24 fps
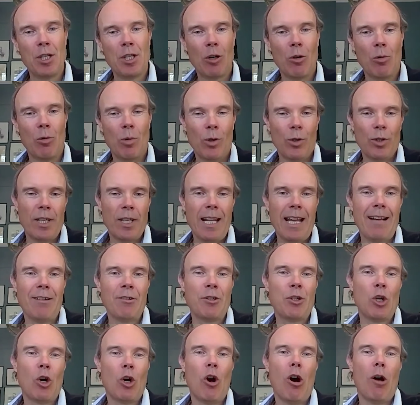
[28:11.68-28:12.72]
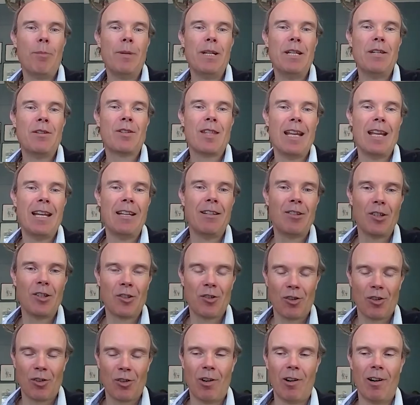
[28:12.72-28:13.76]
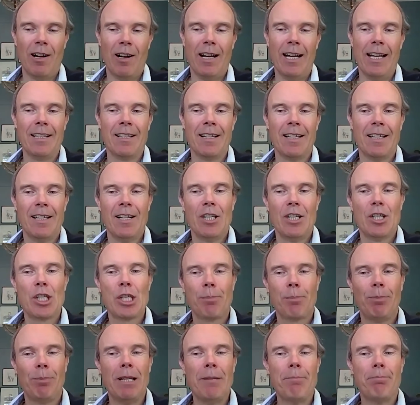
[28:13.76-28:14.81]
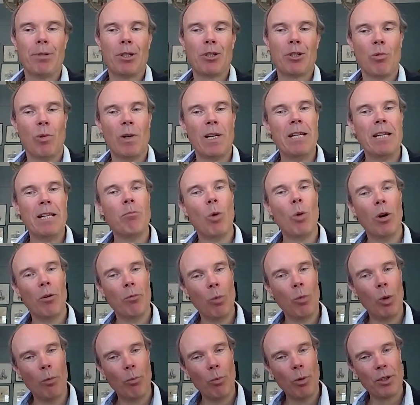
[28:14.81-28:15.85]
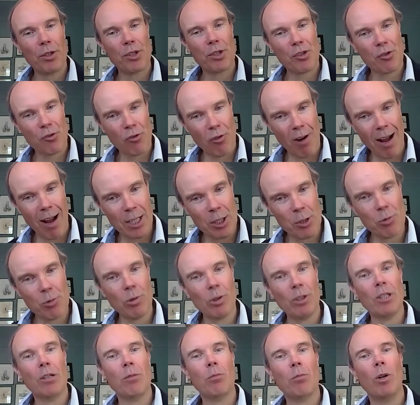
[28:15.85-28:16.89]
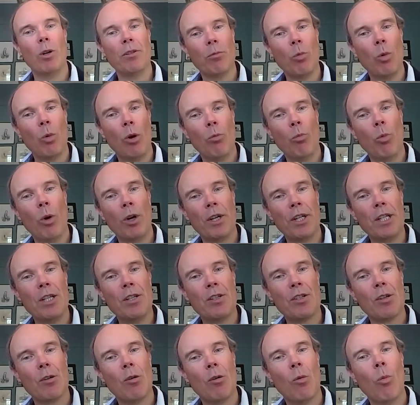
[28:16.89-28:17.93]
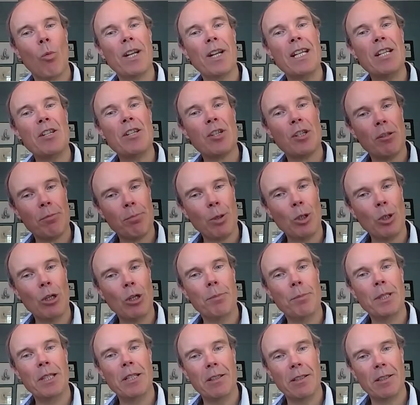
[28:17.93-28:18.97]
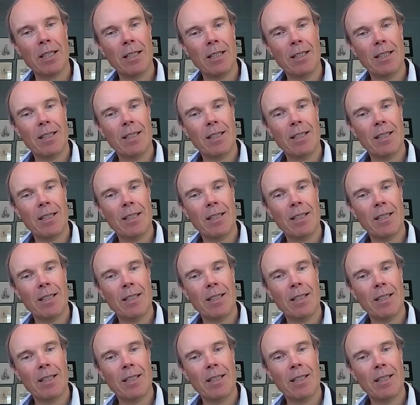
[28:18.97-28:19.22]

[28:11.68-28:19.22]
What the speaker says: world, and our job is then to try and split between what's structural and what isn't permanent